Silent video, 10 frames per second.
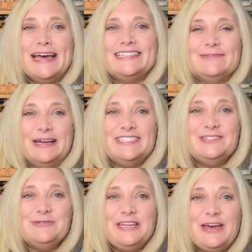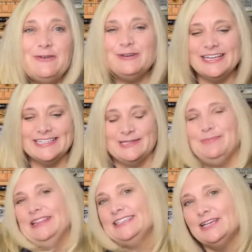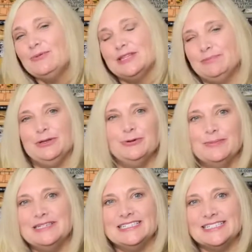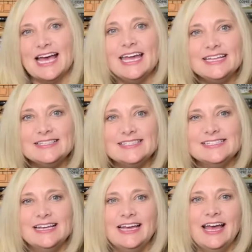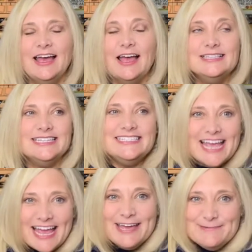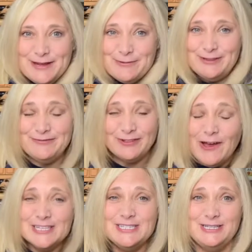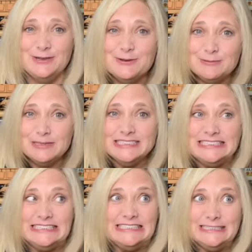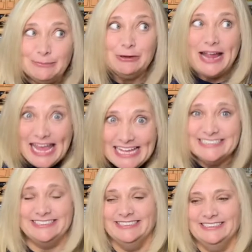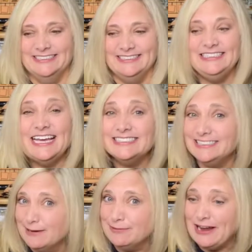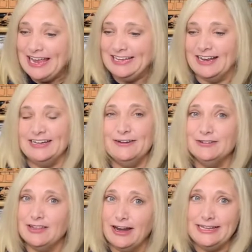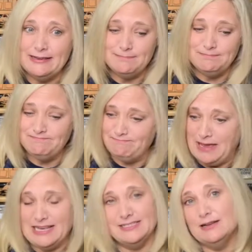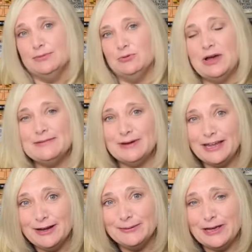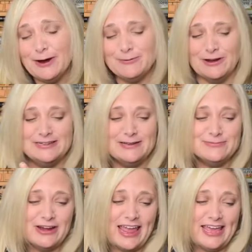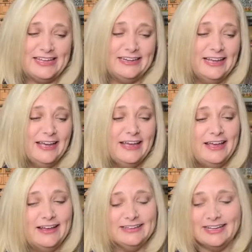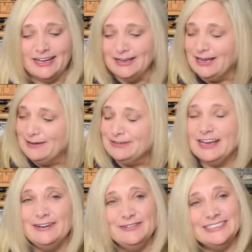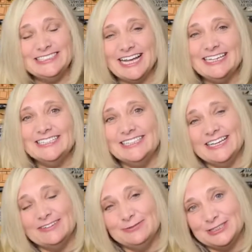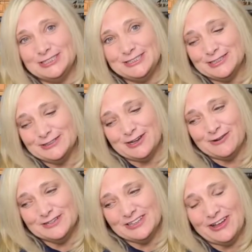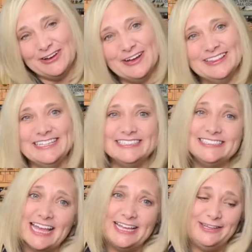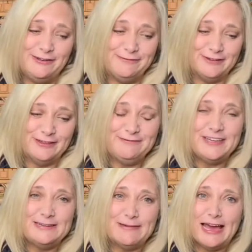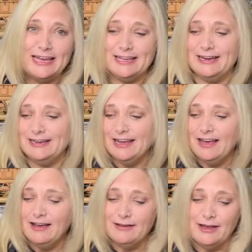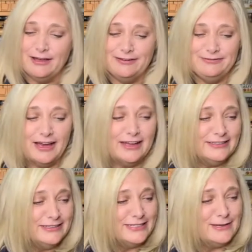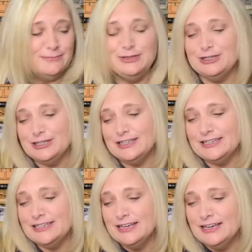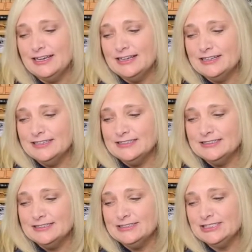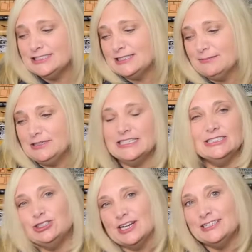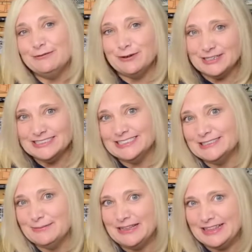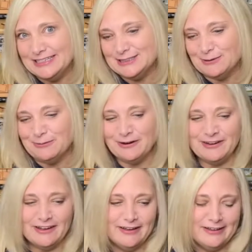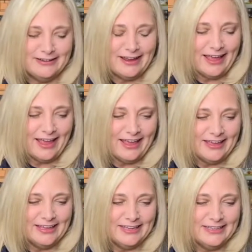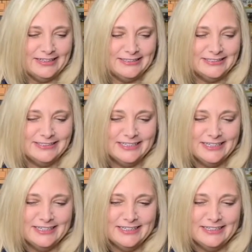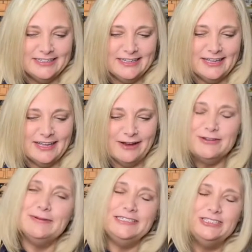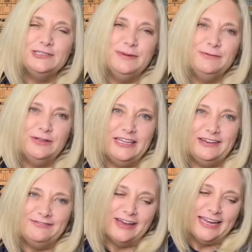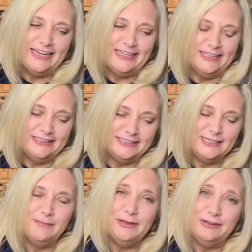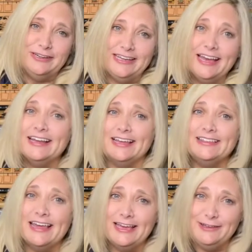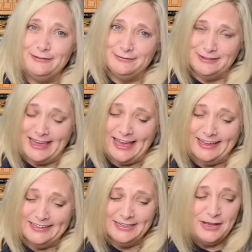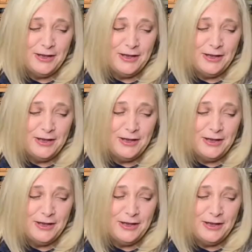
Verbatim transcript: back to my studio. It's Belinda with Blue Ribbon Designs. Today I am here with floss tube number eight. Yes, number eight. I never thought I'd get past number one, but here we are. We're on number eight. I, am kind of excited that we're still going along on these. Thank you for the feedback, and uh, I've gotten some good, just some constructive criticism and things to work on, and everybody's just been really inviting in this community, and I thank you for that.